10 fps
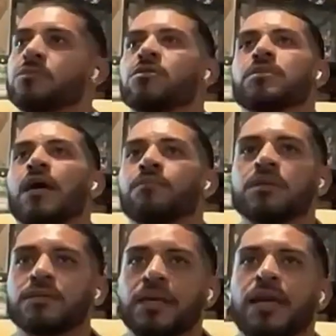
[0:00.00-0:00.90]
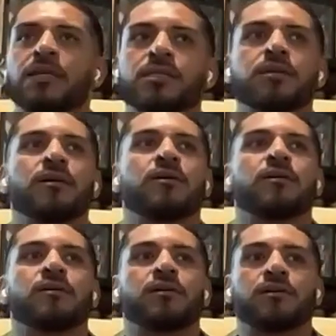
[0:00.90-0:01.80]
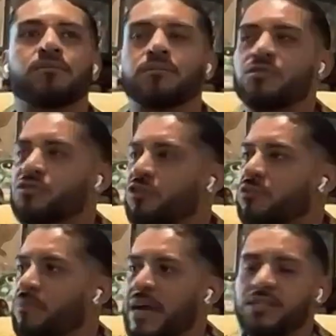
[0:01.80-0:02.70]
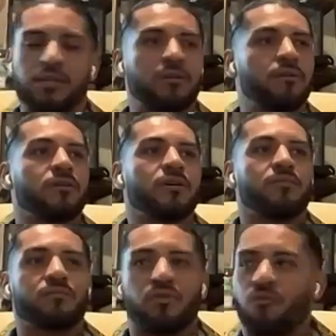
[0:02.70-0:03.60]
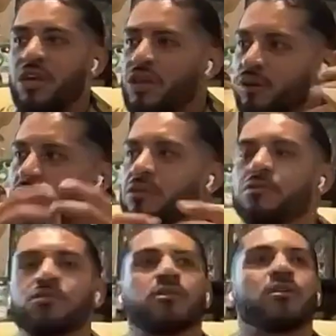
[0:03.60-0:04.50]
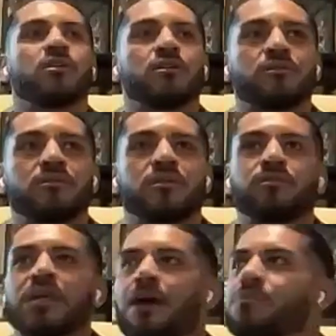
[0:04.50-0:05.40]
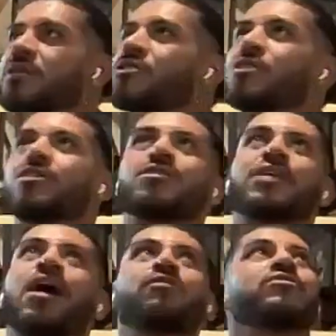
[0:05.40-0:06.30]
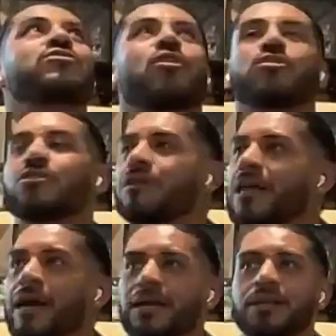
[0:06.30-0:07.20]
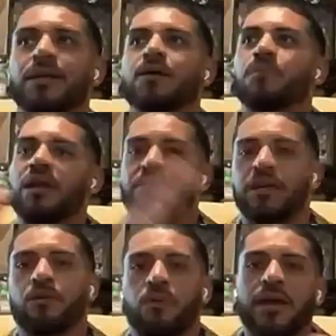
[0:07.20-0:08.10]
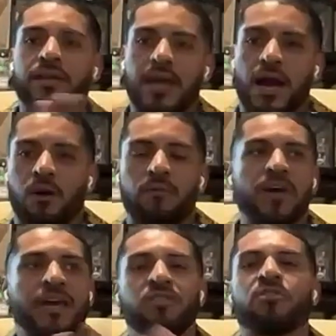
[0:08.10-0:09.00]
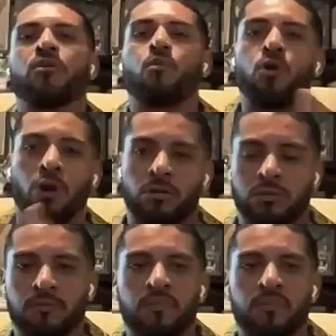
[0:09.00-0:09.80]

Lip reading: sometimes it takes certain magical reunions. Sometimes it's just how the stars are aligned. But I think right now in the world,